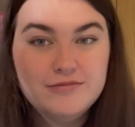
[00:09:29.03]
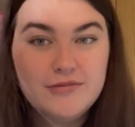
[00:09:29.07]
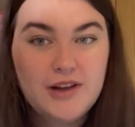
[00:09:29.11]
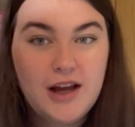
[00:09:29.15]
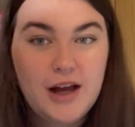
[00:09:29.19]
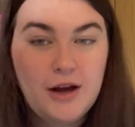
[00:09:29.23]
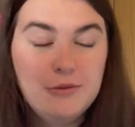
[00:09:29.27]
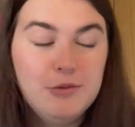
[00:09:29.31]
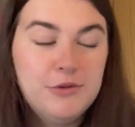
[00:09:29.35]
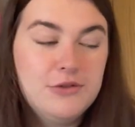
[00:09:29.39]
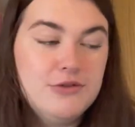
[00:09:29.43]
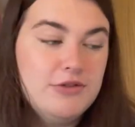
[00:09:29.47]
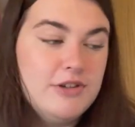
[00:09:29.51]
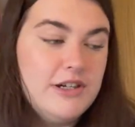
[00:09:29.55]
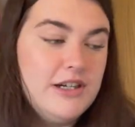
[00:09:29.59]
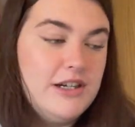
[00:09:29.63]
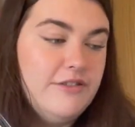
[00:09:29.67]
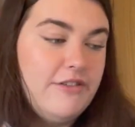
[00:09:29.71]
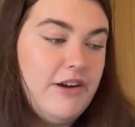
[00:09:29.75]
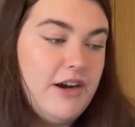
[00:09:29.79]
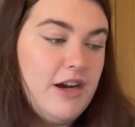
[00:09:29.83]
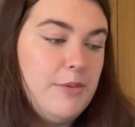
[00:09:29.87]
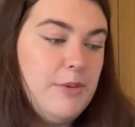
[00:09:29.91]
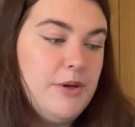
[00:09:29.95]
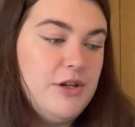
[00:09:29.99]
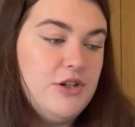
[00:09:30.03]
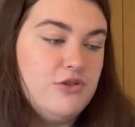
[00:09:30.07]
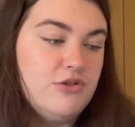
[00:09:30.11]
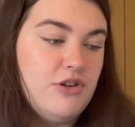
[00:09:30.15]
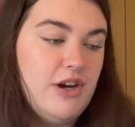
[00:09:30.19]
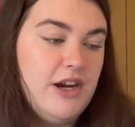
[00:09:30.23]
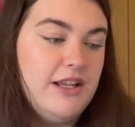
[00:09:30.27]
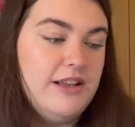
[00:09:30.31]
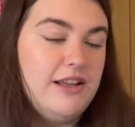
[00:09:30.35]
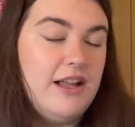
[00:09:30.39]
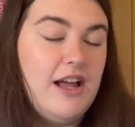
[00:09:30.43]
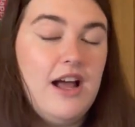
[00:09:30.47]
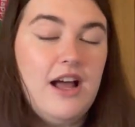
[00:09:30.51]
I would really recommend
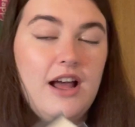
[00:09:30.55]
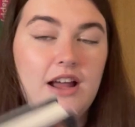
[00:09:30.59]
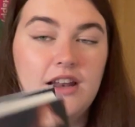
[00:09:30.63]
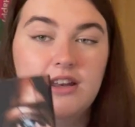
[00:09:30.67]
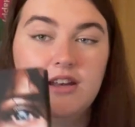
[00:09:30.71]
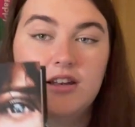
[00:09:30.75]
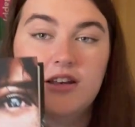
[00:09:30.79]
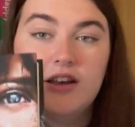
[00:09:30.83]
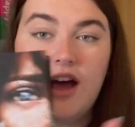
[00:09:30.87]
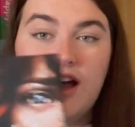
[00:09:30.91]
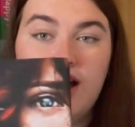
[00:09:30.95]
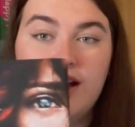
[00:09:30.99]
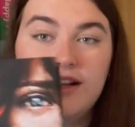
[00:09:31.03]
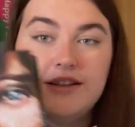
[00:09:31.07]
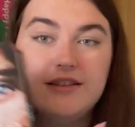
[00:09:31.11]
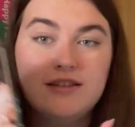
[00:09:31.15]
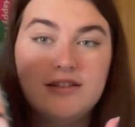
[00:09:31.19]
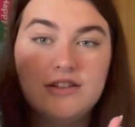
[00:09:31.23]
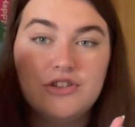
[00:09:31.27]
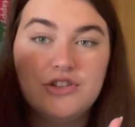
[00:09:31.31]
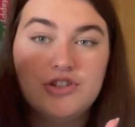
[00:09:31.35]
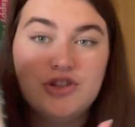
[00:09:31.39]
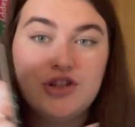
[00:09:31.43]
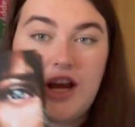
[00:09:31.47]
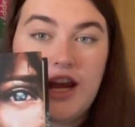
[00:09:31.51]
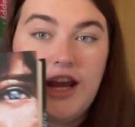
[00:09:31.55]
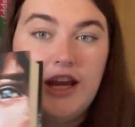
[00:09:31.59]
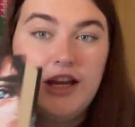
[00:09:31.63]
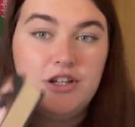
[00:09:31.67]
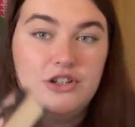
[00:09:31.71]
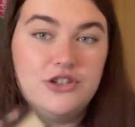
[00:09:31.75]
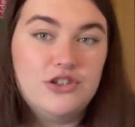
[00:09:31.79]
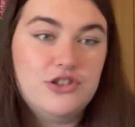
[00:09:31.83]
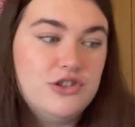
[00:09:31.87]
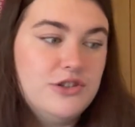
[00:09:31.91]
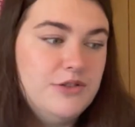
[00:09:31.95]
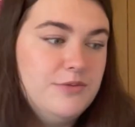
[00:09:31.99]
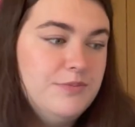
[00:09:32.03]
trying that. A nice
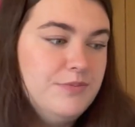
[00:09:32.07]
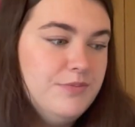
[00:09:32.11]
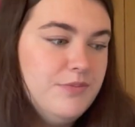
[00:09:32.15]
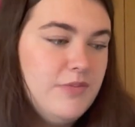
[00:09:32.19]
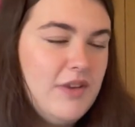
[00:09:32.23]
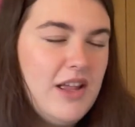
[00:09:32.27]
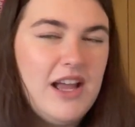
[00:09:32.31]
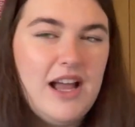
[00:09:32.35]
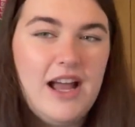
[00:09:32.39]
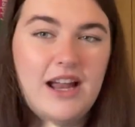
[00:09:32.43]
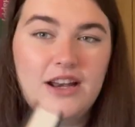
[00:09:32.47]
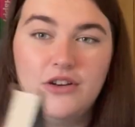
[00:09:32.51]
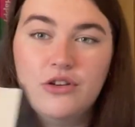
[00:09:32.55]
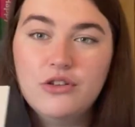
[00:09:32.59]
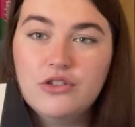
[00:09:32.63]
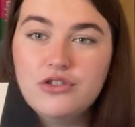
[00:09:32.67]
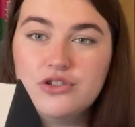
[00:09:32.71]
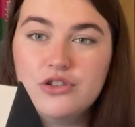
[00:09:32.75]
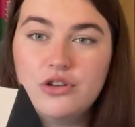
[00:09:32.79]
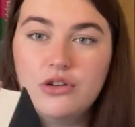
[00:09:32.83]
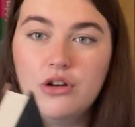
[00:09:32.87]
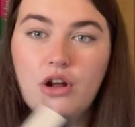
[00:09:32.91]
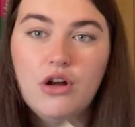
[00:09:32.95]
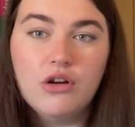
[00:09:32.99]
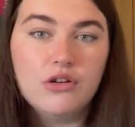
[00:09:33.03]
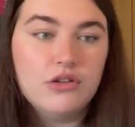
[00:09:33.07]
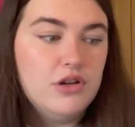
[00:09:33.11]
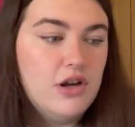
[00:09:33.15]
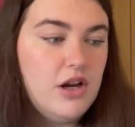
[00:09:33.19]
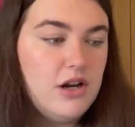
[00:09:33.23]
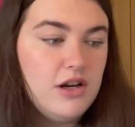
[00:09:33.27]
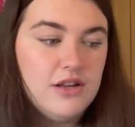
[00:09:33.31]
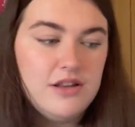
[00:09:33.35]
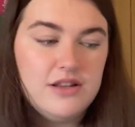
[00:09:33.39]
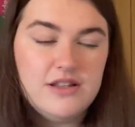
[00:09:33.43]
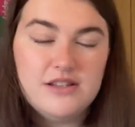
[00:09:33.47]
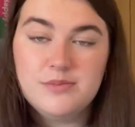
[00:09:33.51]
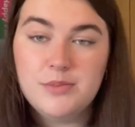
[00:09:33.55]
change, and not too long. None
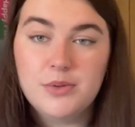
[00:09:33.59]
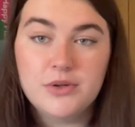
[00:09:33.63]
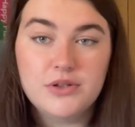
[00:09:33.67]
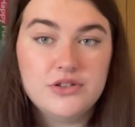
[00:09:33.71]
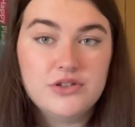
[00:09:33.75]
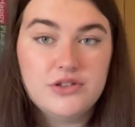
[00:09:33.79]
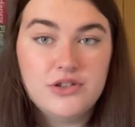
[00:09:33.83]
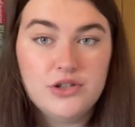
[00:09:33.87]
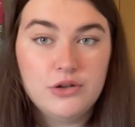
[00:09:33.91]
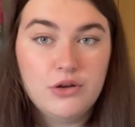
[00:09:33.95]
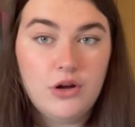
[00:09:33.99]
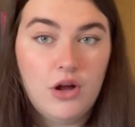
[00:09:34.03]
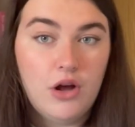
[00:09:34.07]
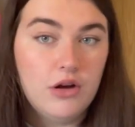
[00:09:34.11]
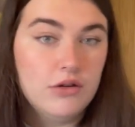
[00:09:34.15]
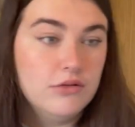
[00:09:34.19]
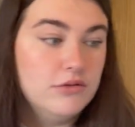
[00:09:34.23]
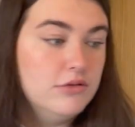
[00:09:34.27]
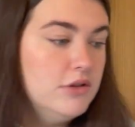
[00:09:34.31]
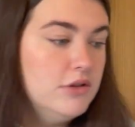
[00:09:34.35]
of these books are too long.